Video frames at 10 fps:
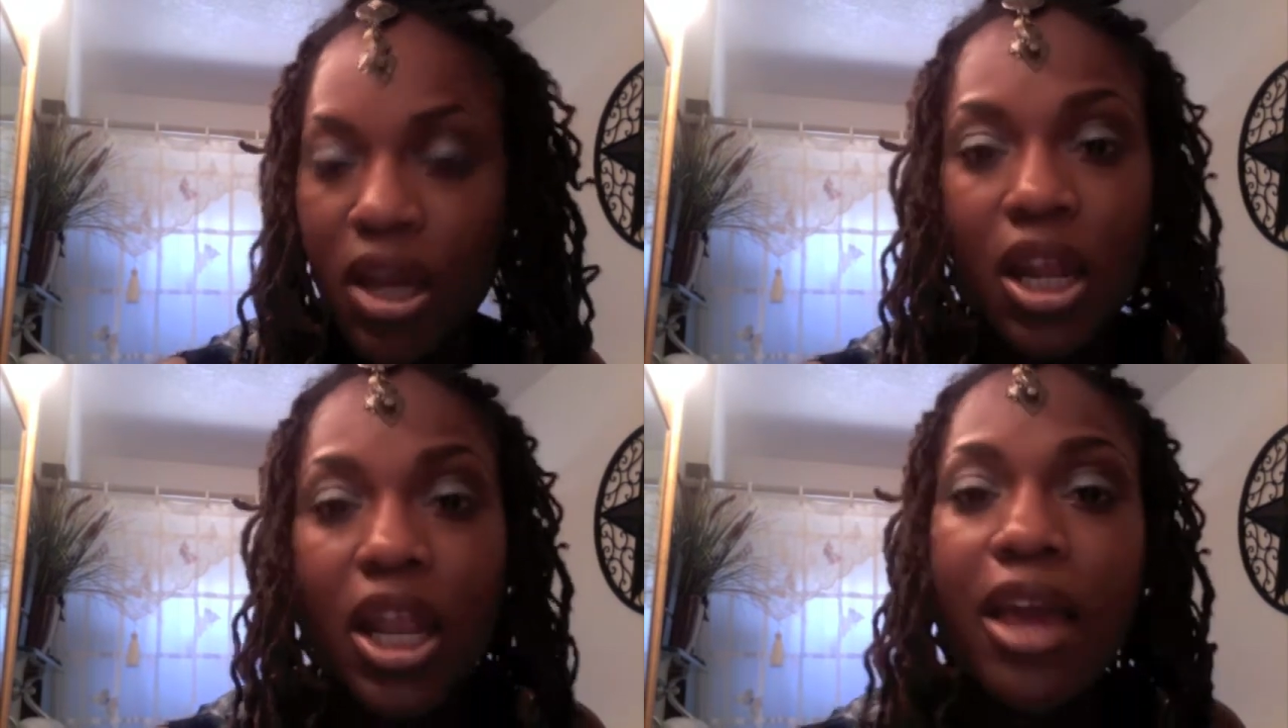
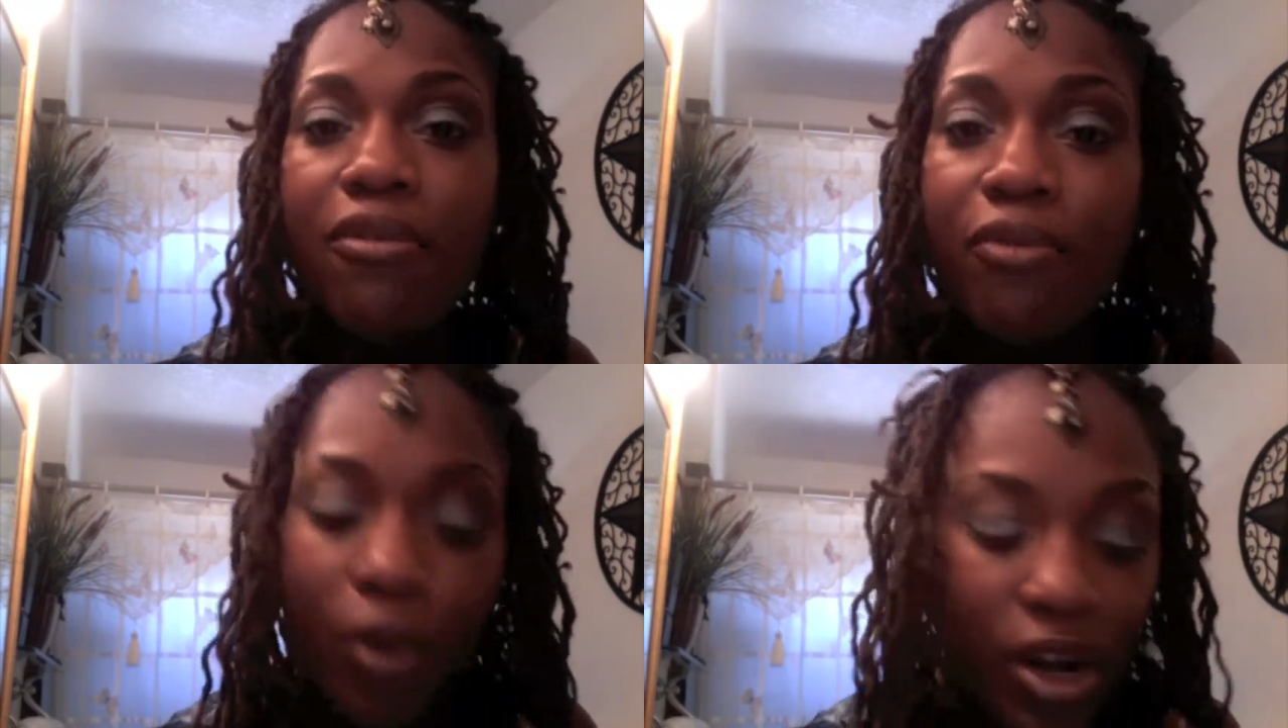late
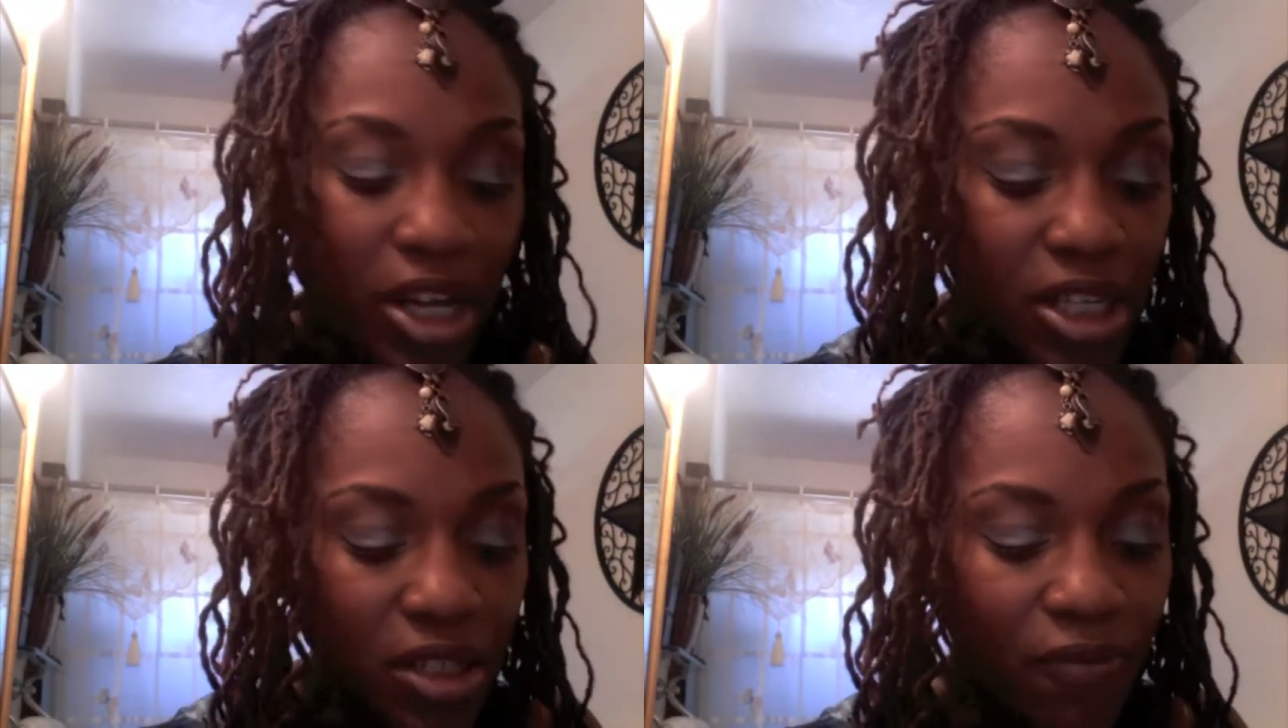
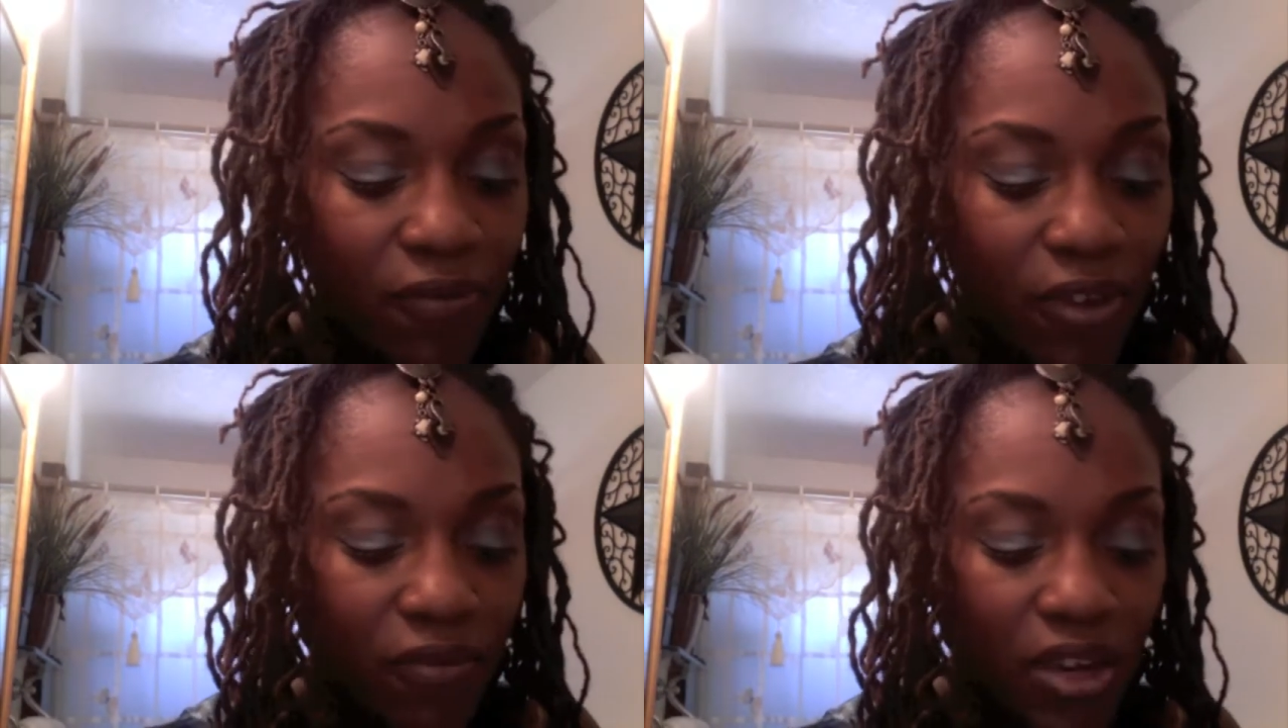40s and
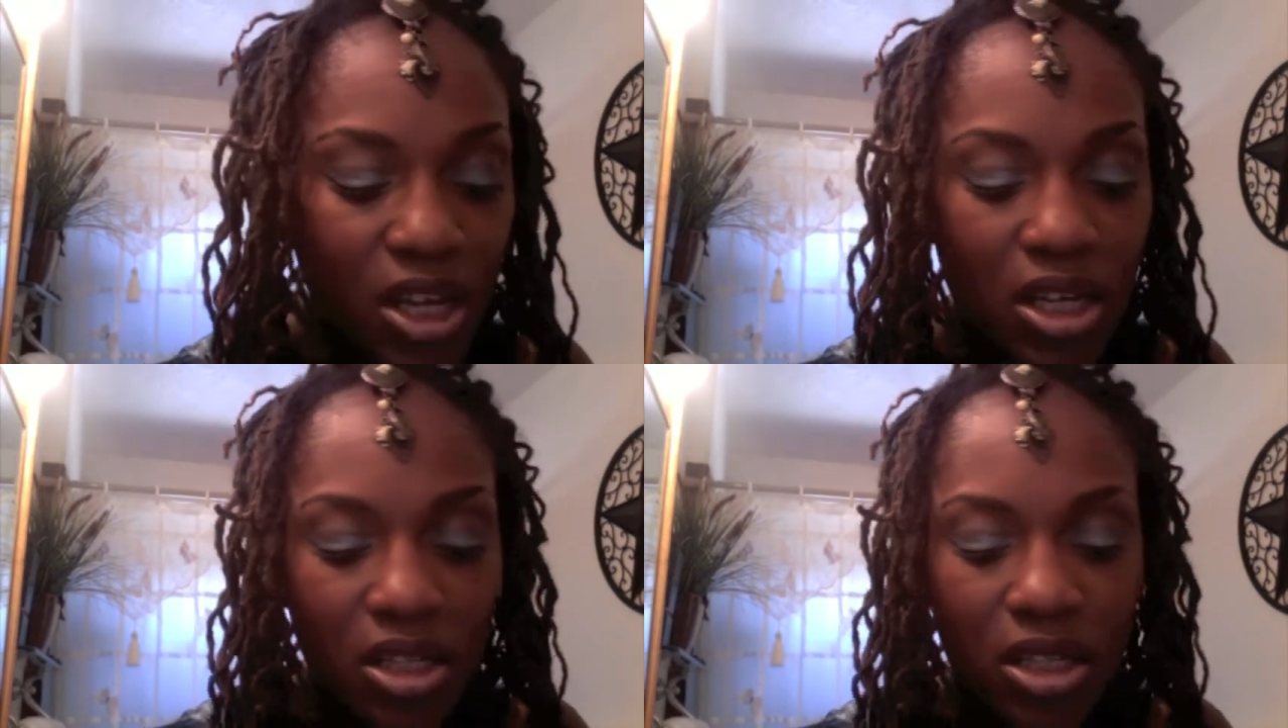
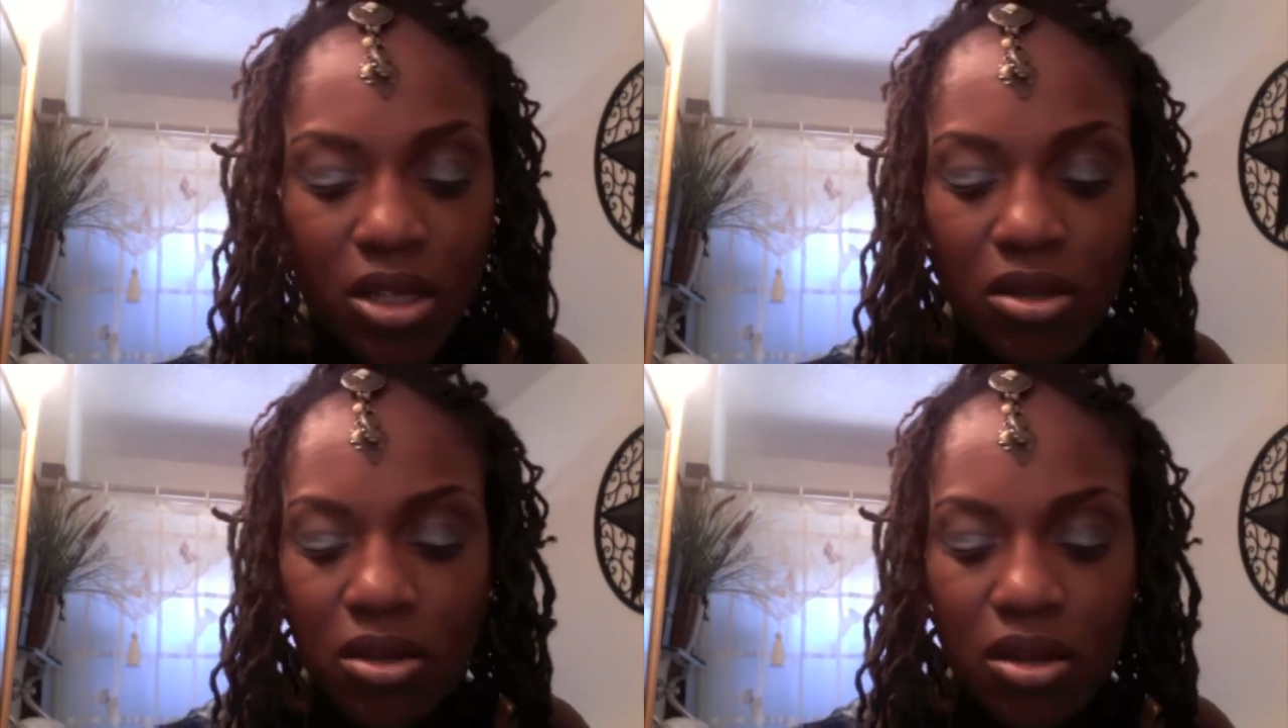50s,
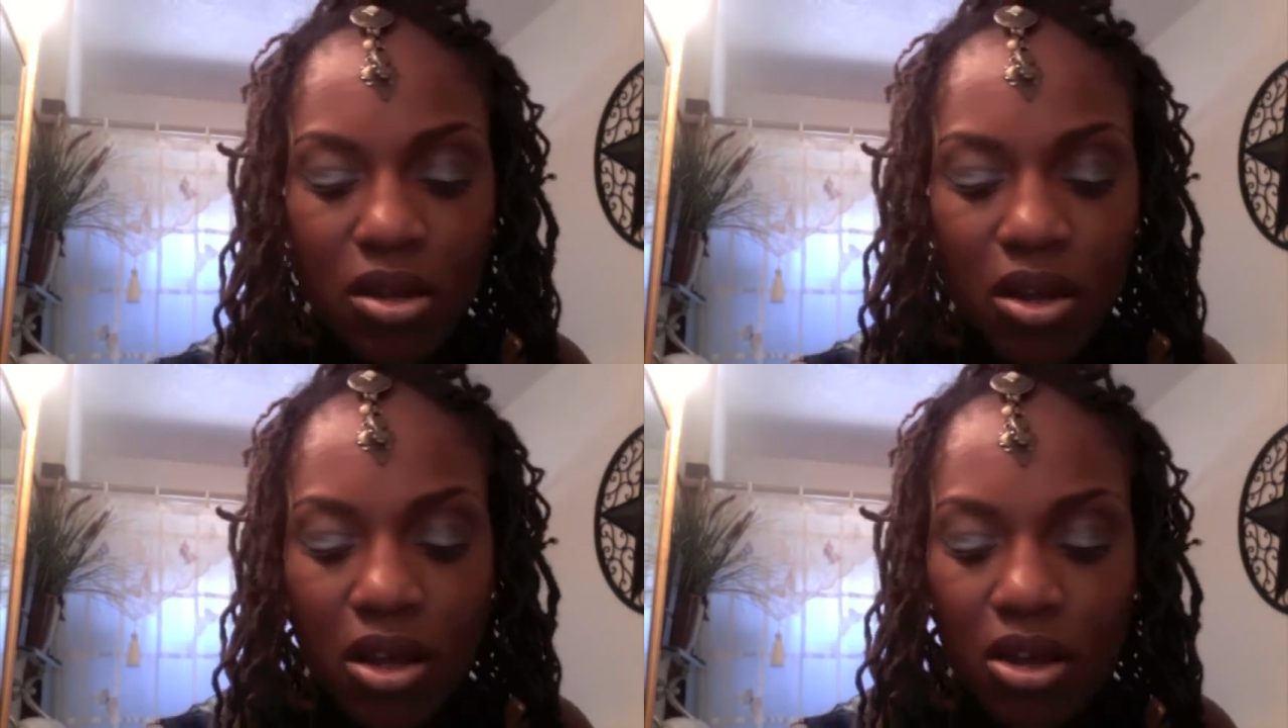and
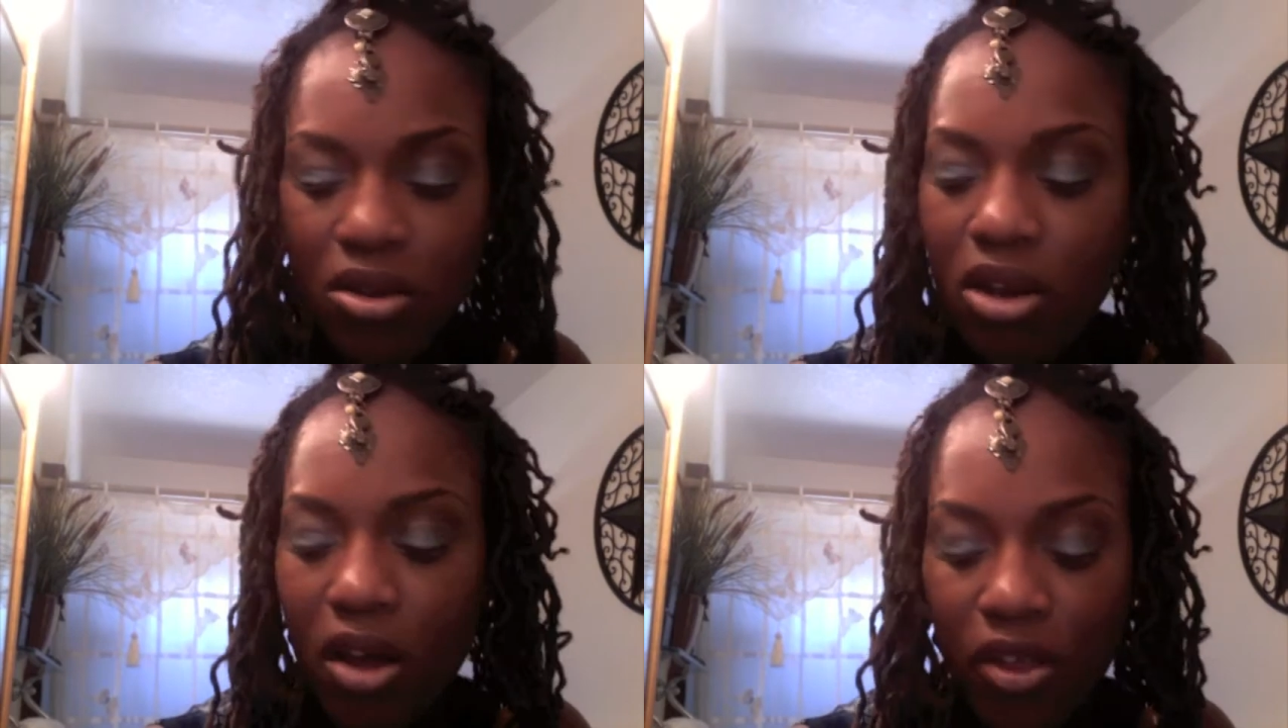
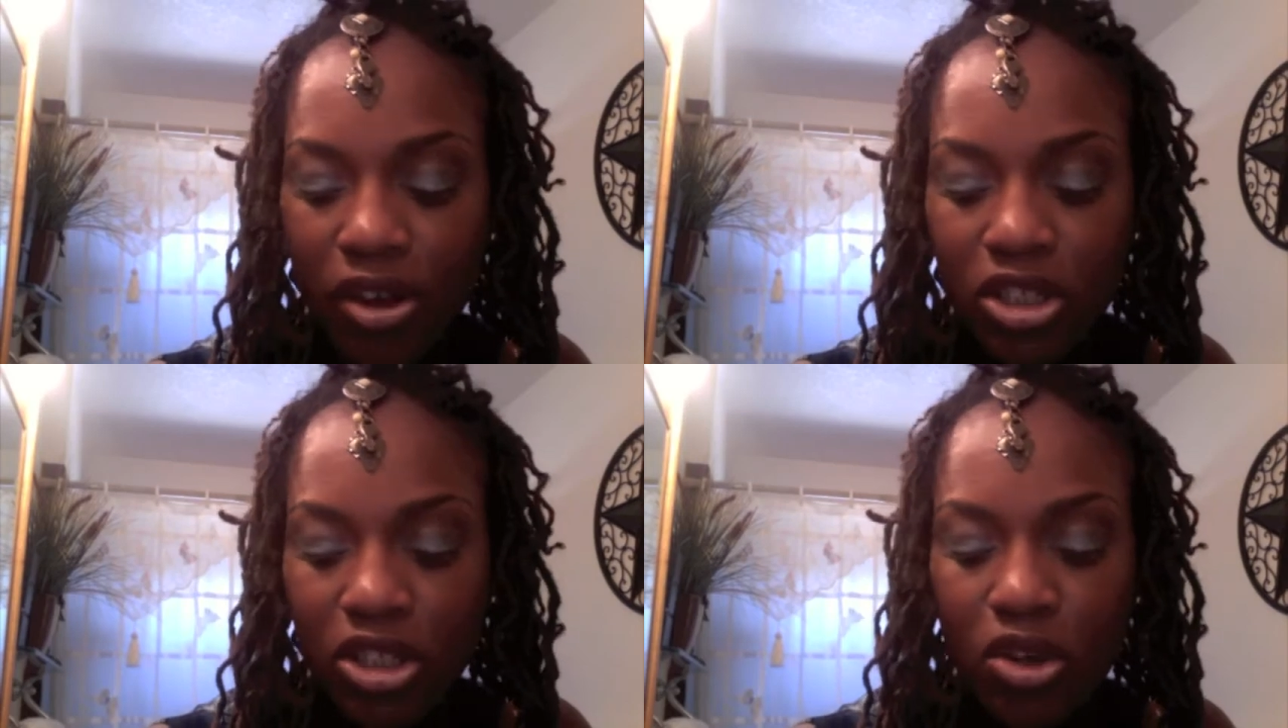you know,
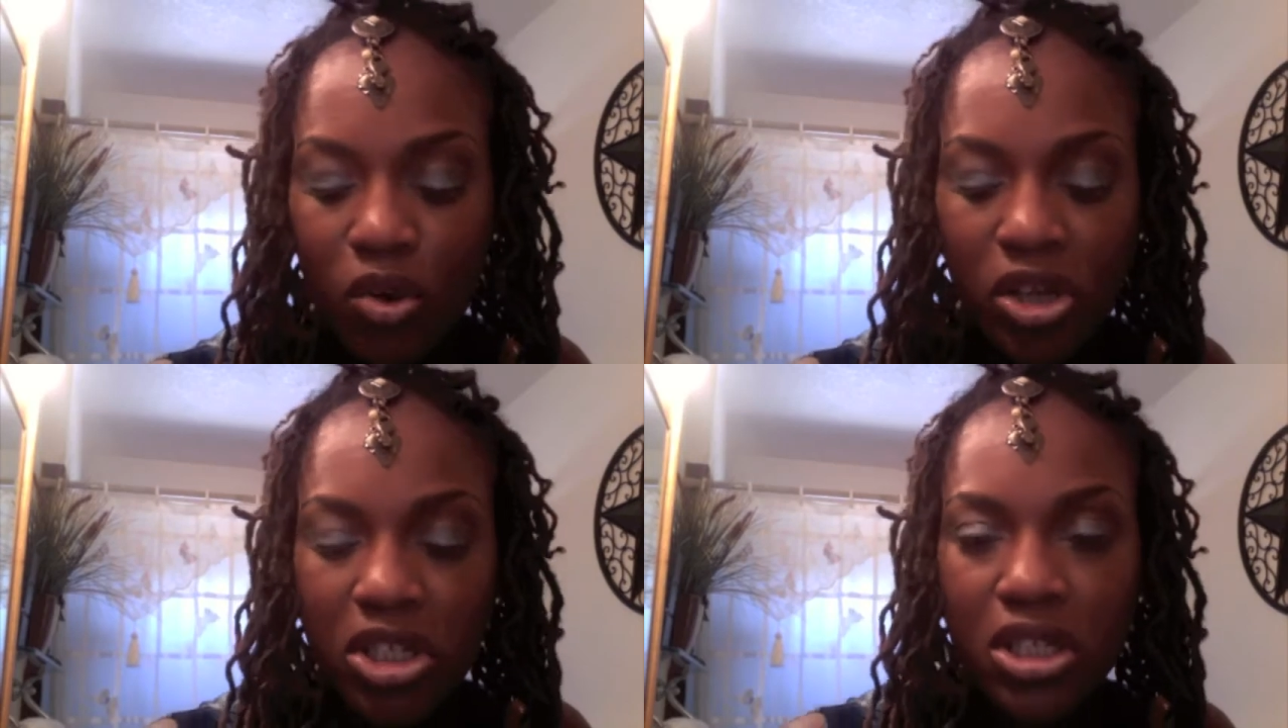they're just
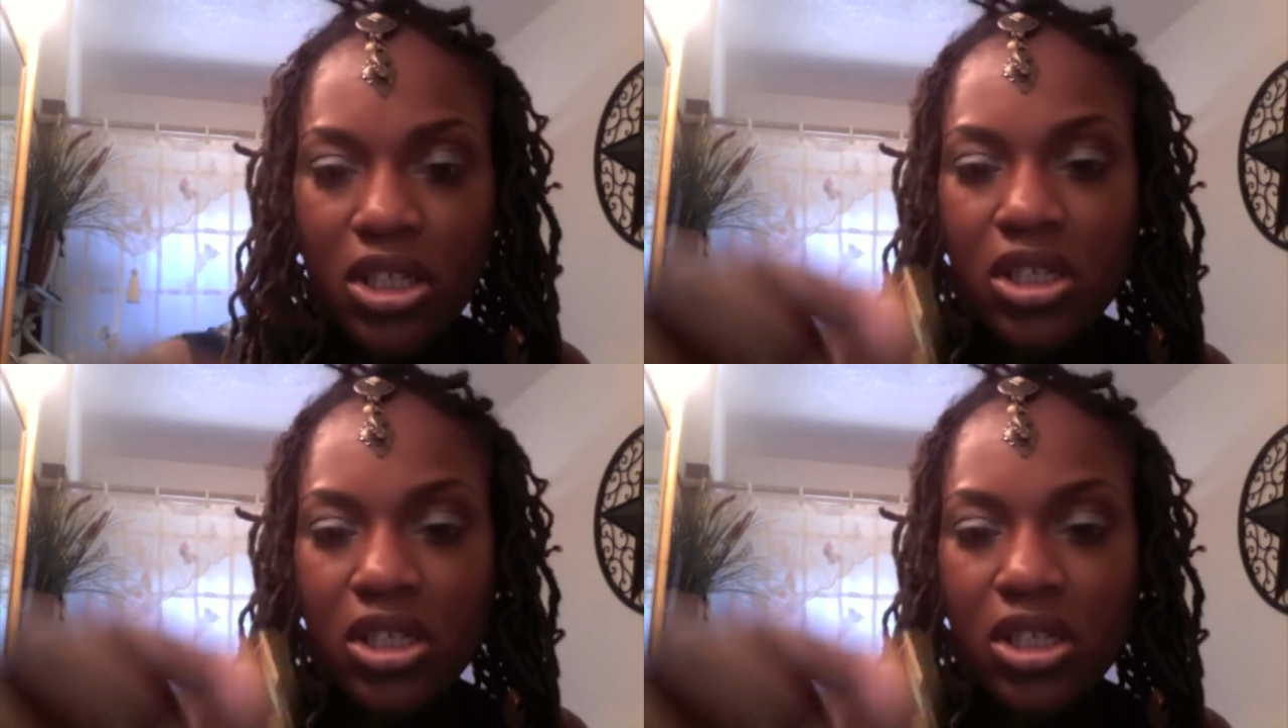gorgeous.